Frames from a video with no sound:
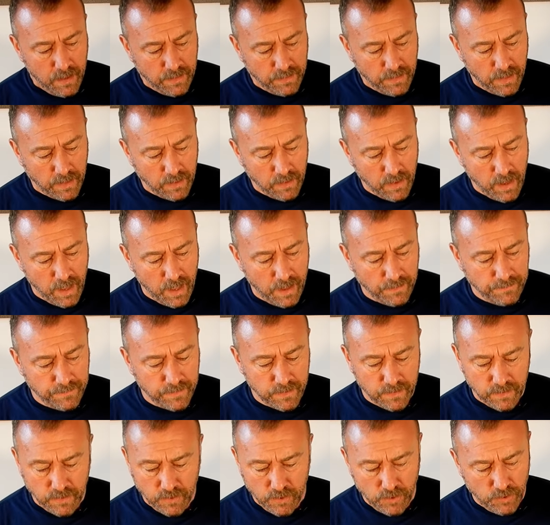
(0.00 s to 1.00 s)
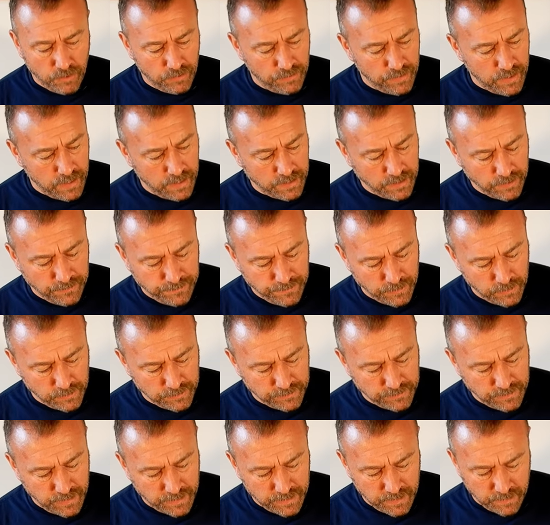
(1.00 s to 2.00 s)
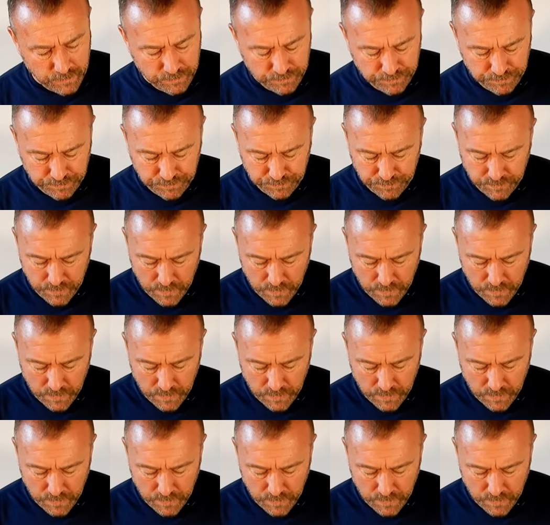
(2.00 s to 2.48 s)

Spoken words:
And there you have your full setup.